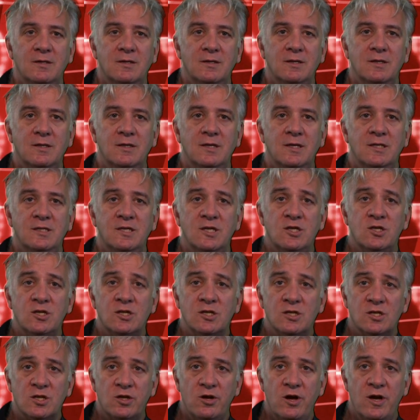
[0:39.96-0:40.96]

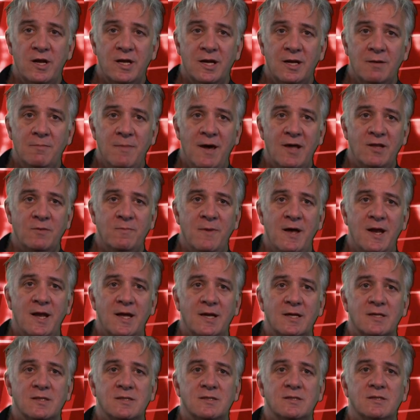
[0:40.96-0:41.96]
Indigenous learning in
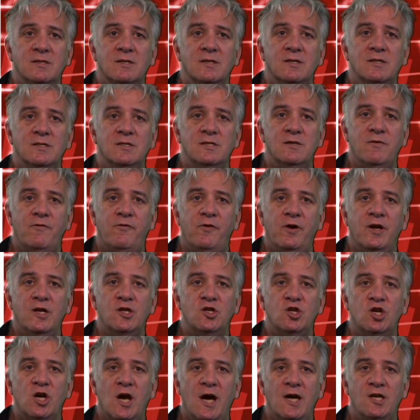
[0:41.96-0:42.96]
mathematics,
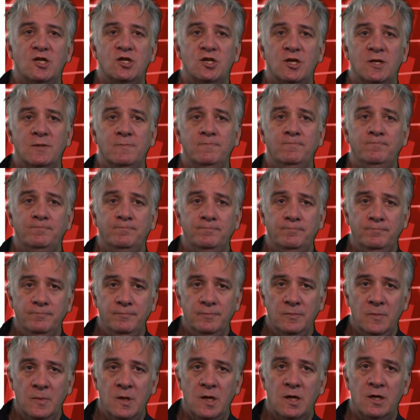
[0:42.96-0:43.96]
differentiation,
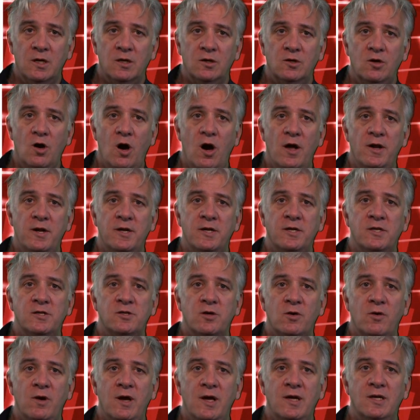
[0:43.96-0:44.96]
guided,
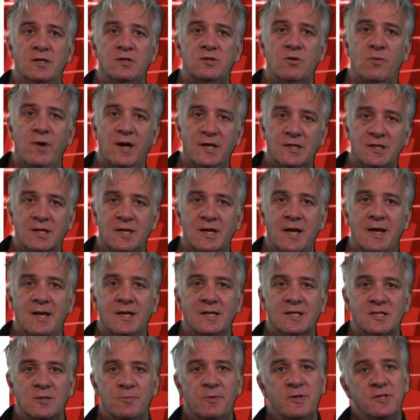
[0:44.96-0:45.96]
directed and
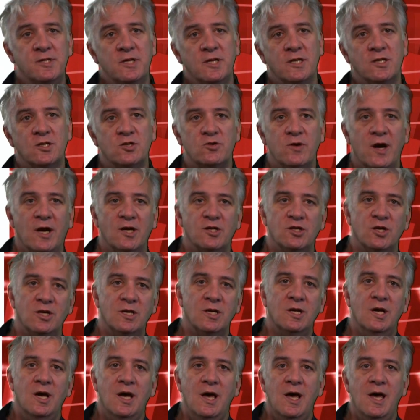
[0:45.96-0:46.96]
explicit instruction,
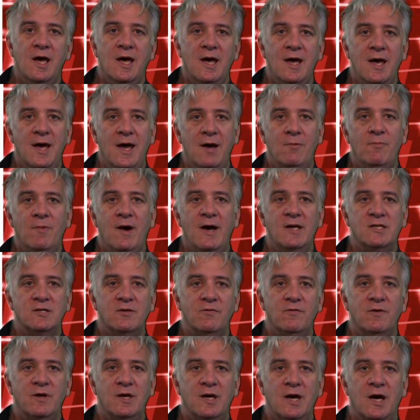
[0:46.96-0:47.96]
and ways
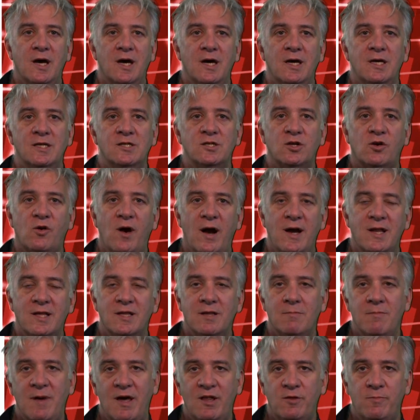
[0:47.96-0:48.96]
of integrating the
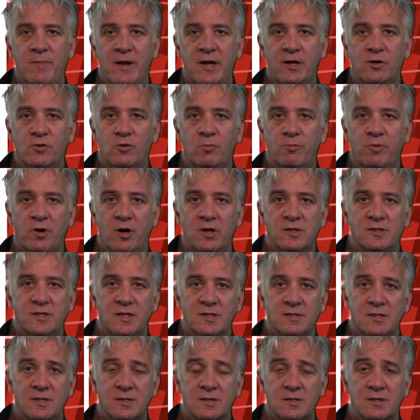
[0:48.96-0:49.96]
mathematical
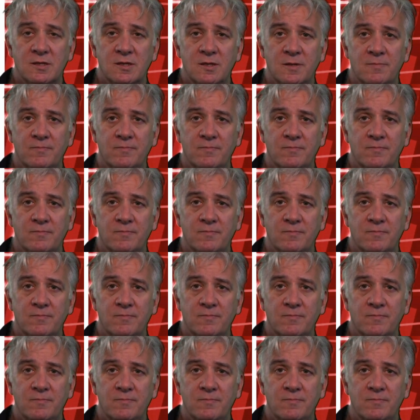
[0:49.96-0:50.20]
processes.